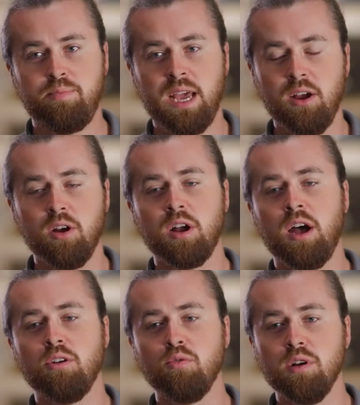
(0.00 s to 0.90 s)

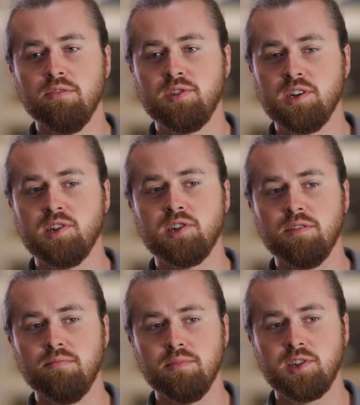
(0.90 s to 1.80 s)
Paragon Roof
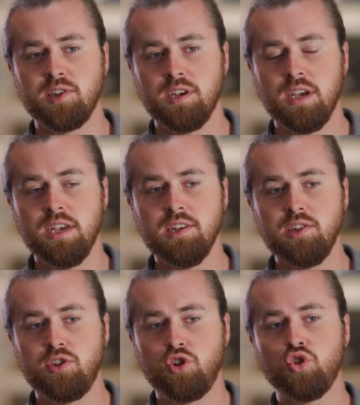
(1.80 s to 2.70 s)
Systems
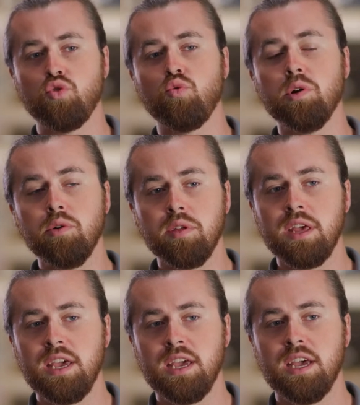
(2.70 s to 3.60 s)
is
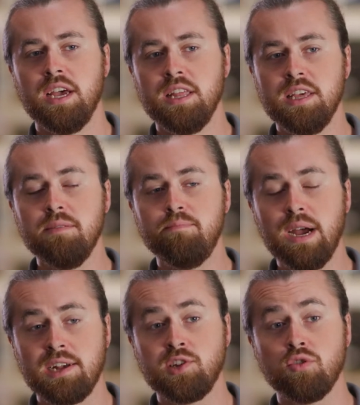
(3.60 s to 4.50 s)
truly the
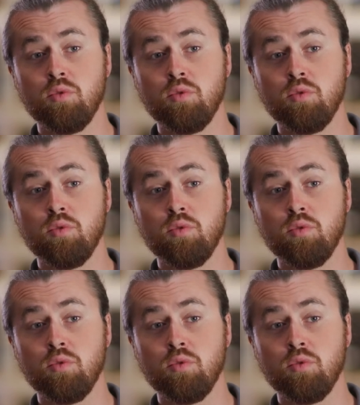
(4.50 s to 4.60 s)
best